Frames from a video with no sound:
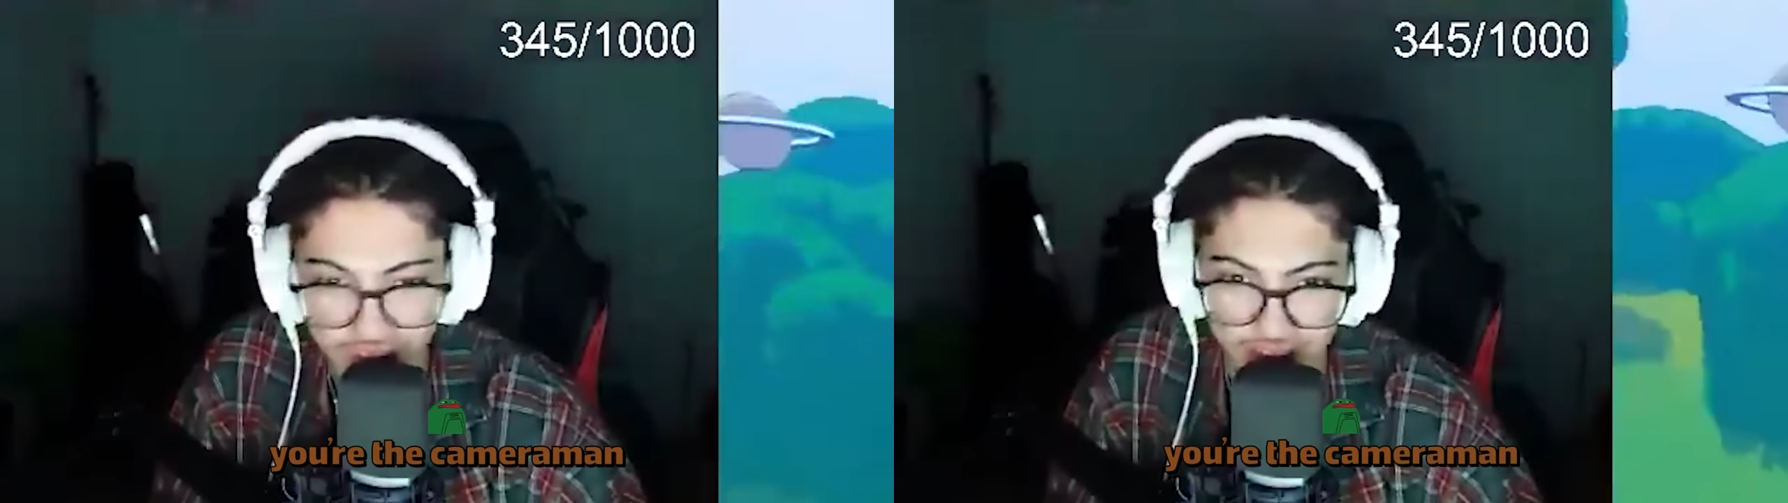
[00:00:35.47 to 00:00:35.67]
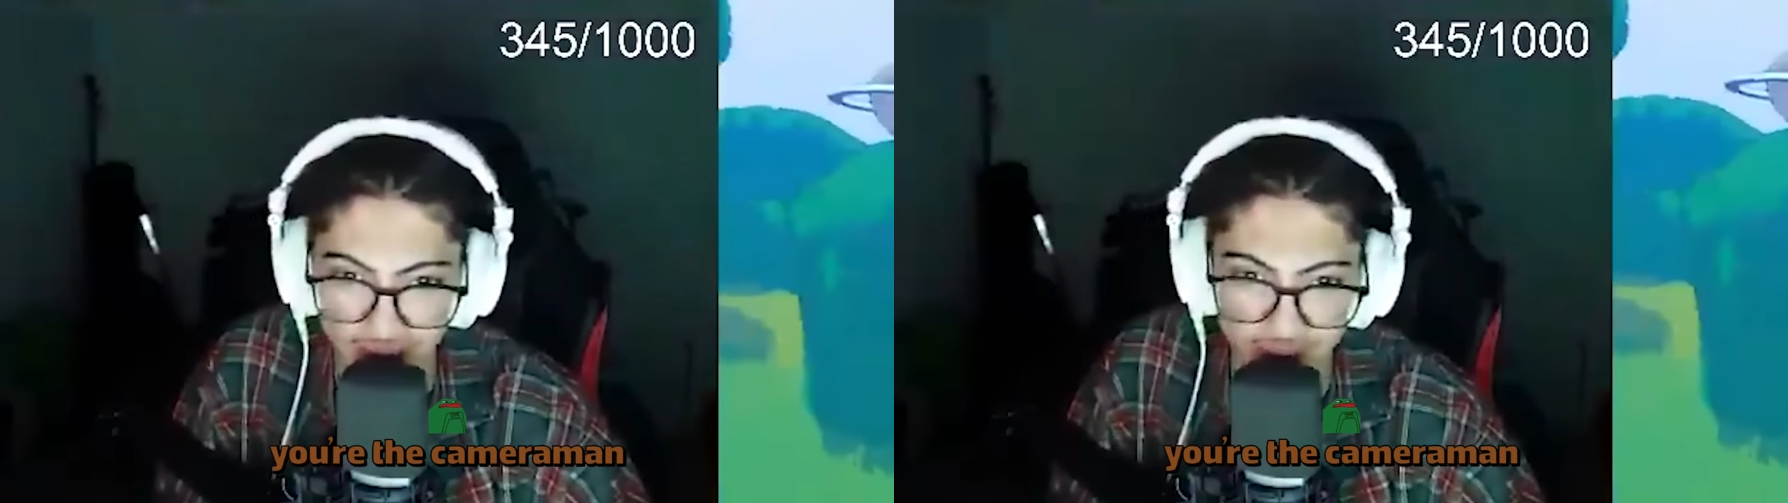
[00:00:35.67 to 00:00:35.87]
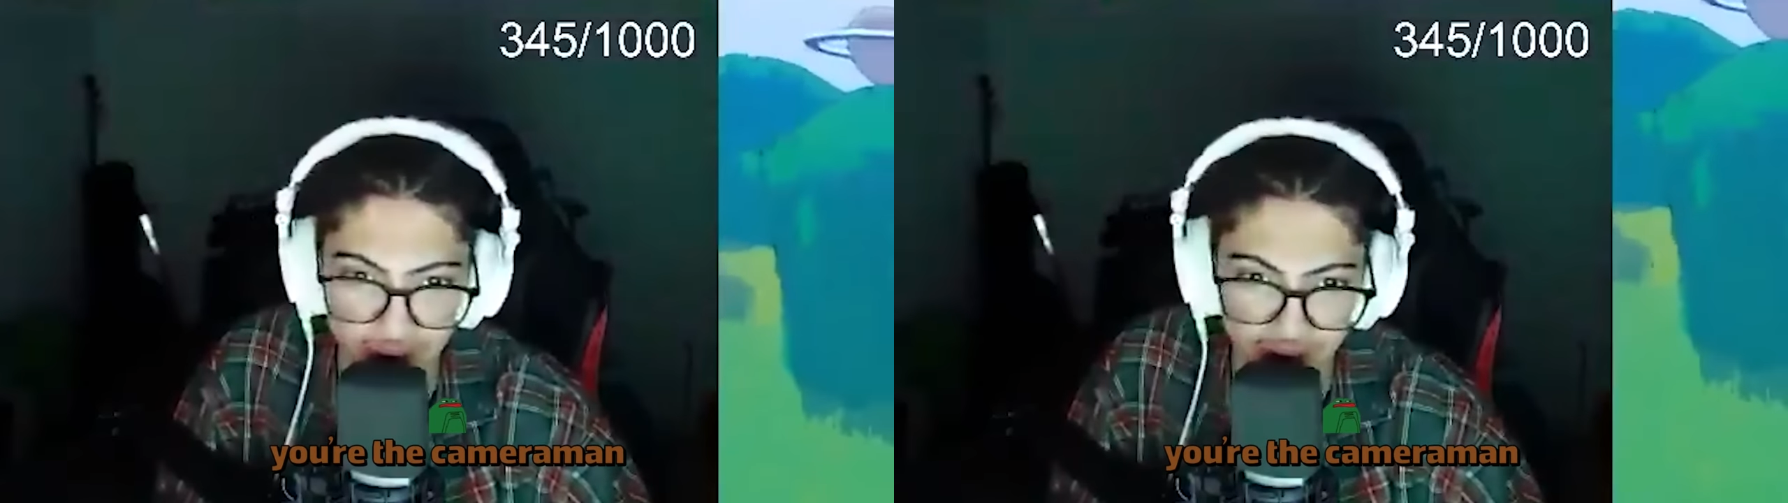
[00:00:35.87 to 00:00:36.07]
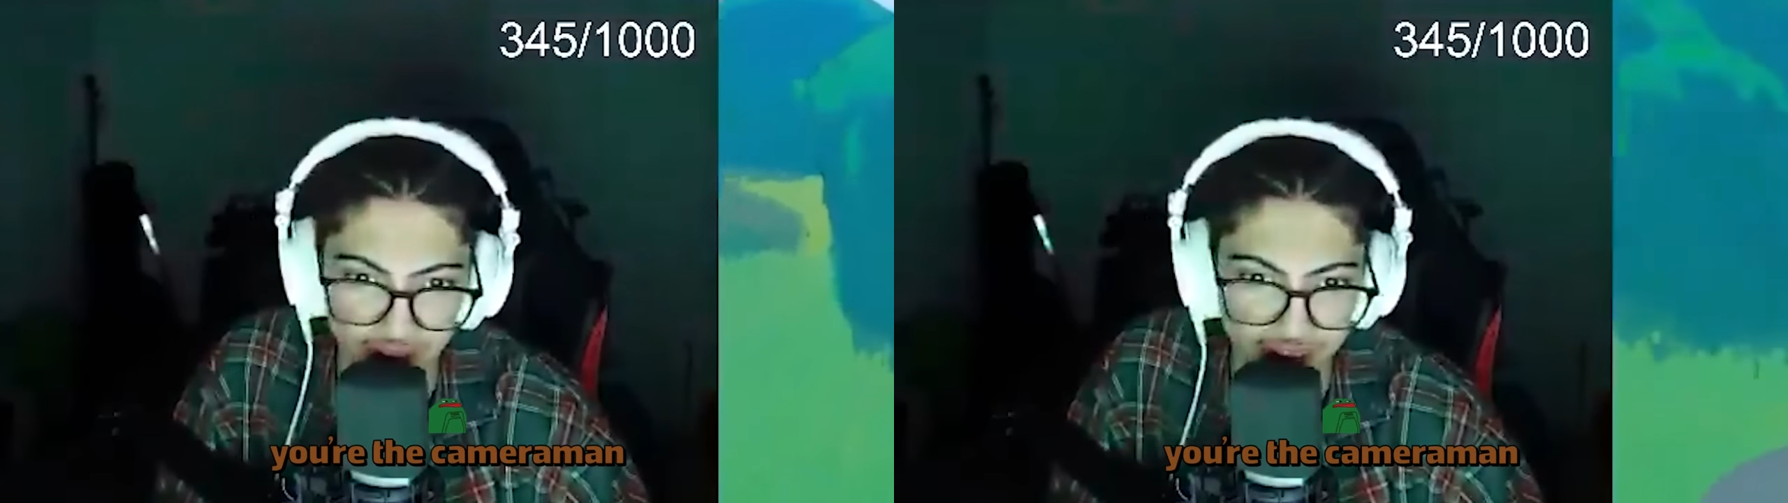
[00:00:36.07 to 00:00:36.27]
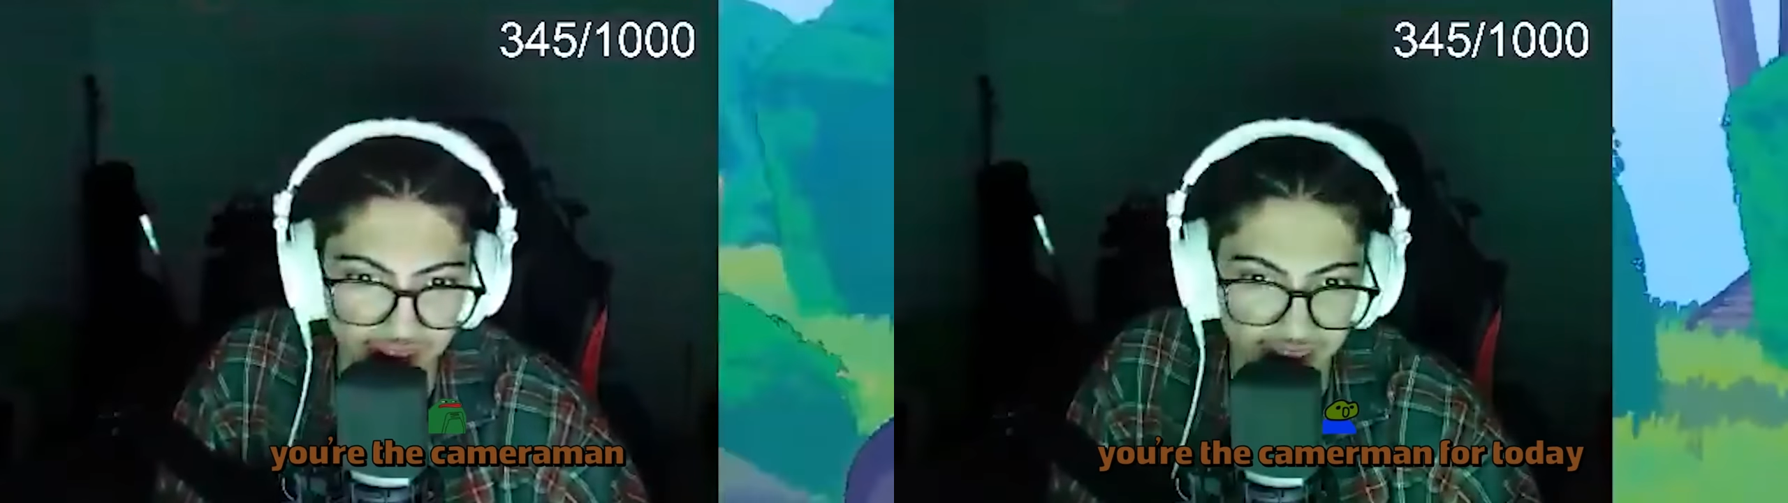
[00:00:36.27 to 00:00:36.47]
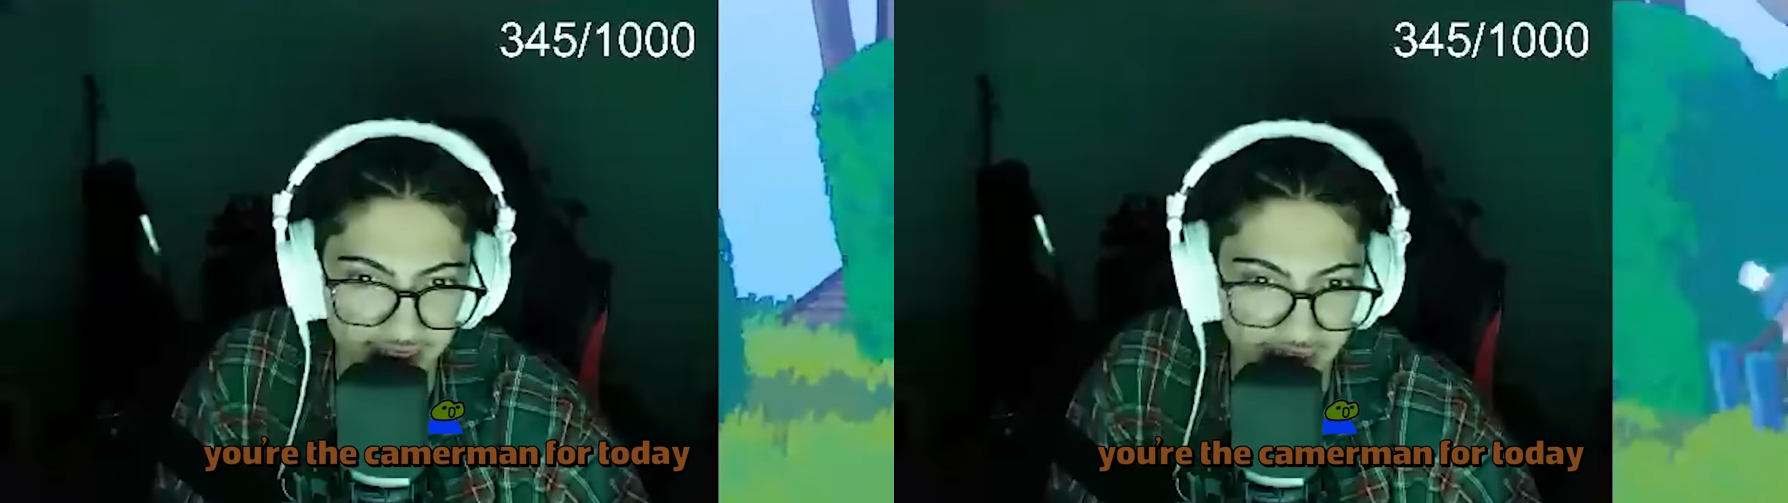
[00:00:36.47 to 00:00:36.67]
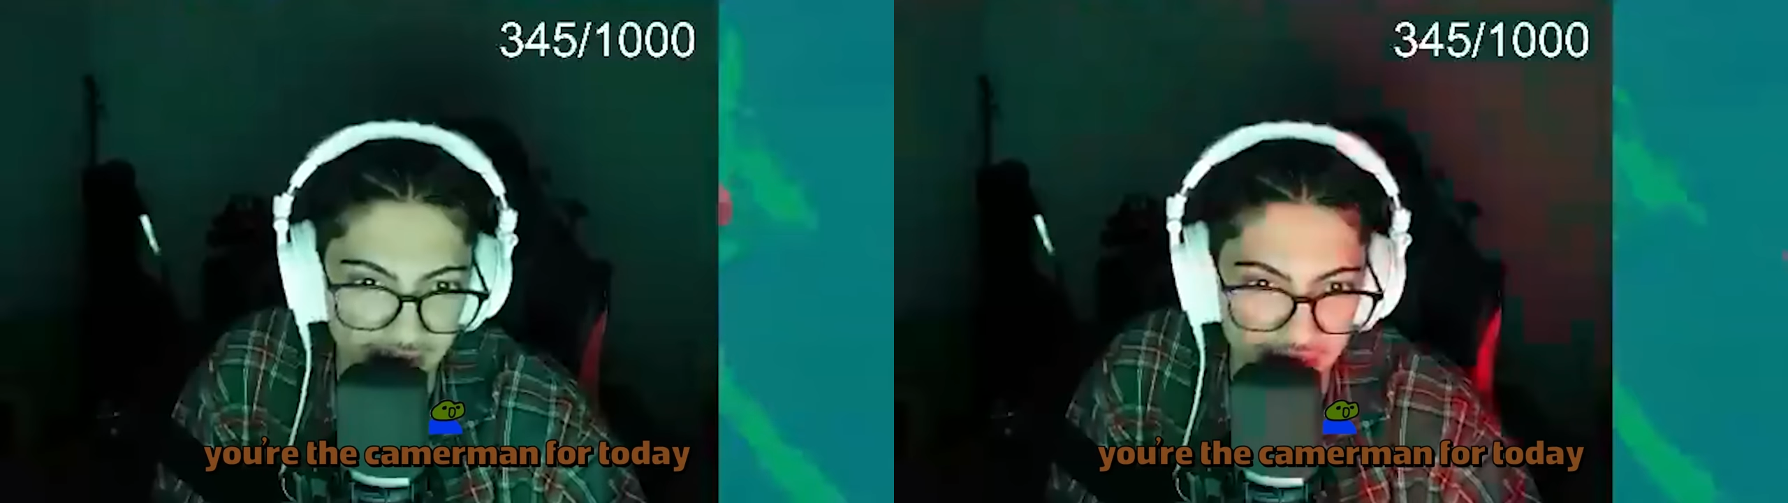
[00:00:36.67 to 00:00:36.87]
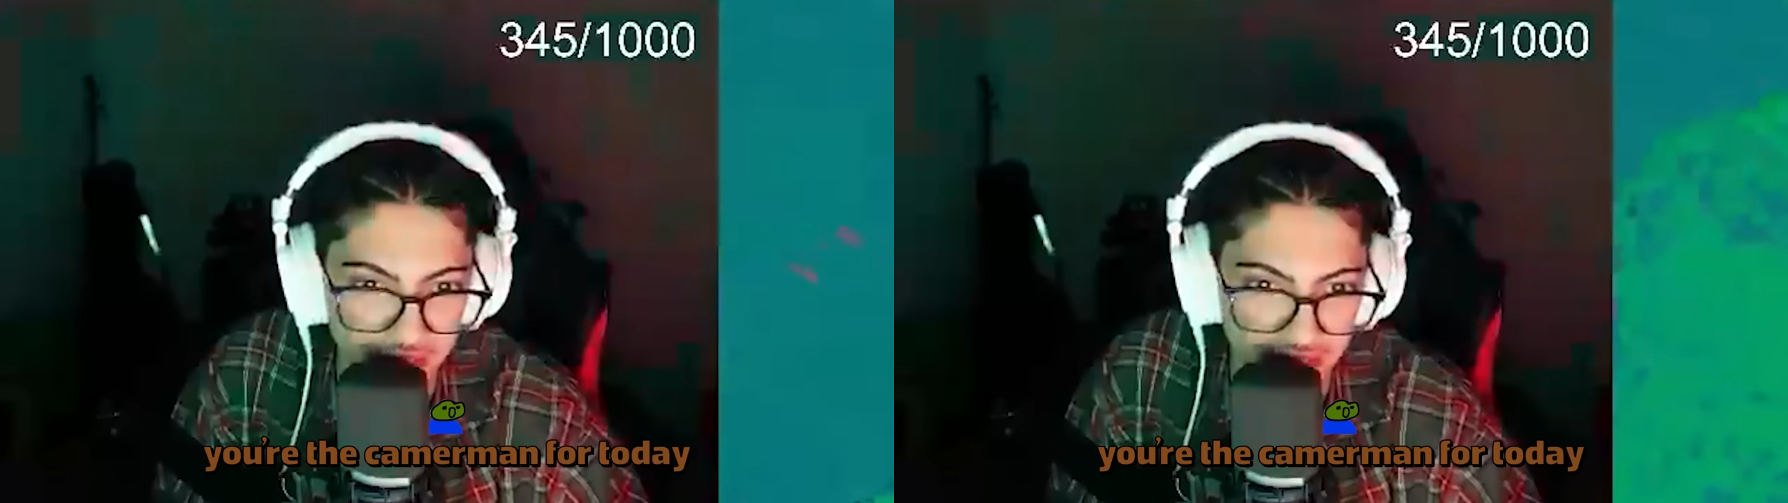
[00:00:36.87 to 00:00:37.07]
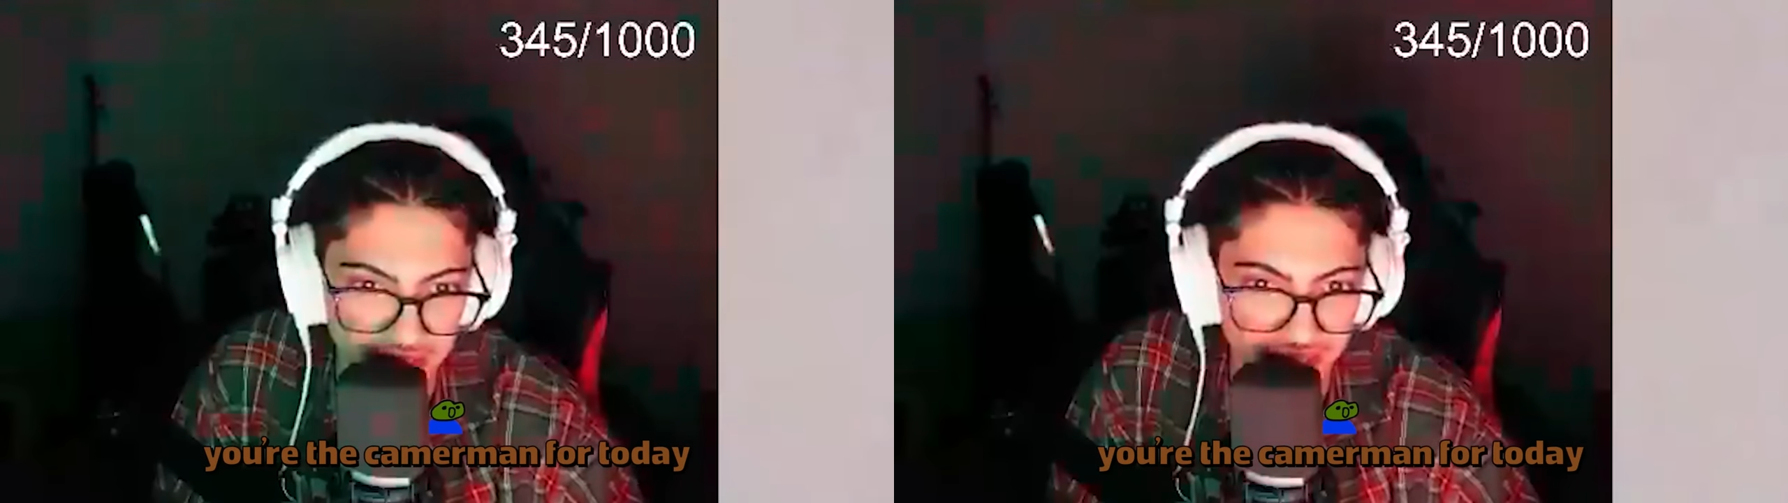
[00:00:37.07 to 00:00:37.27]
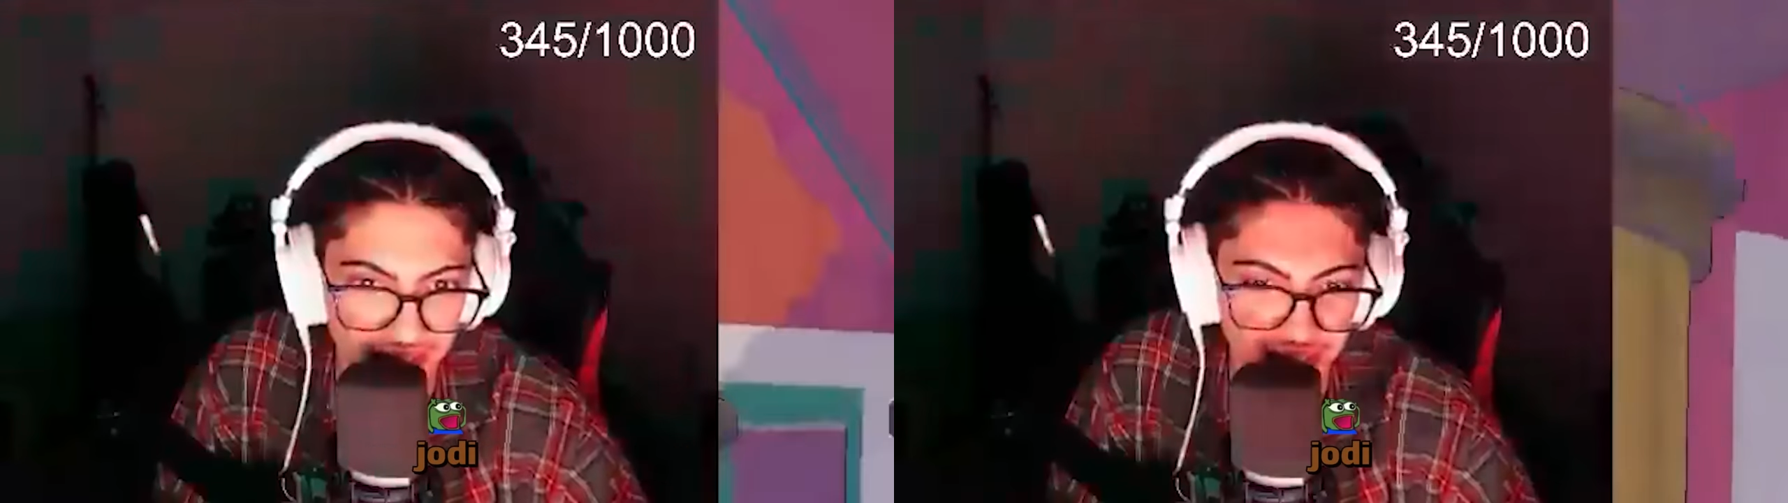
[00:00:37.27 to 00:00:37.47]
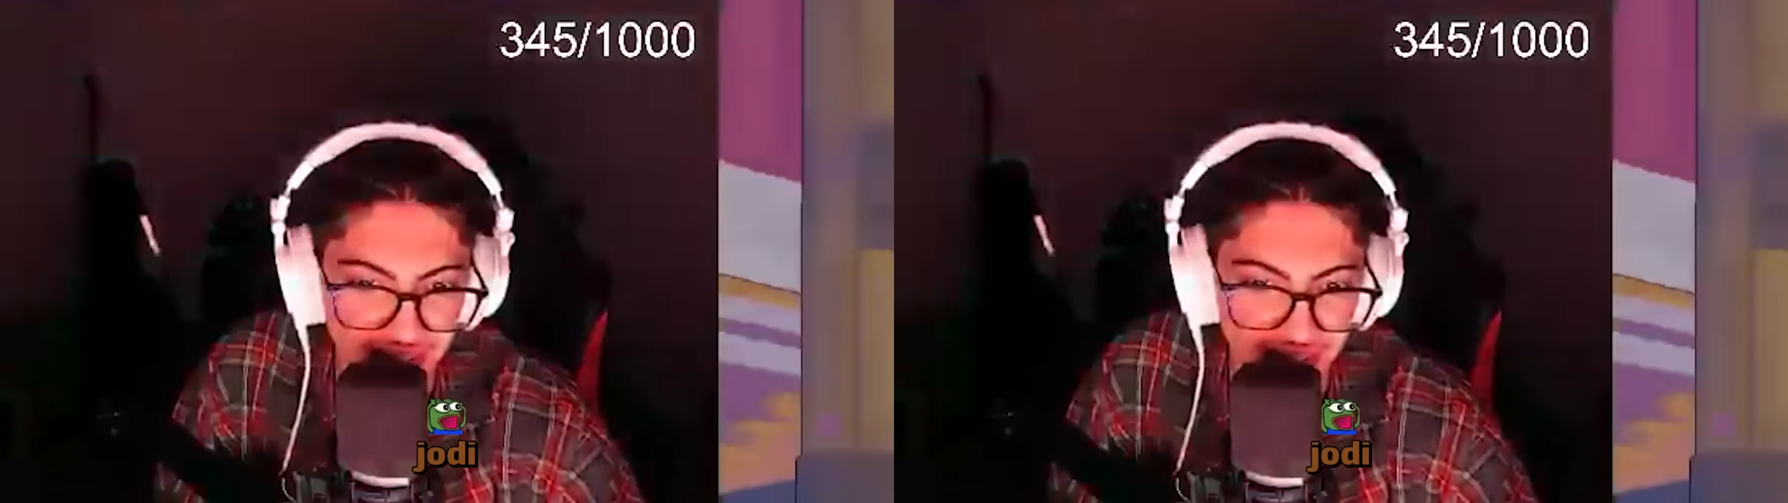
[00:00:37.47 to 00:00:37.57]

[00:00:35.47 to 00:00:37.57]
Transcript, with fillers: the cameraman for today's video.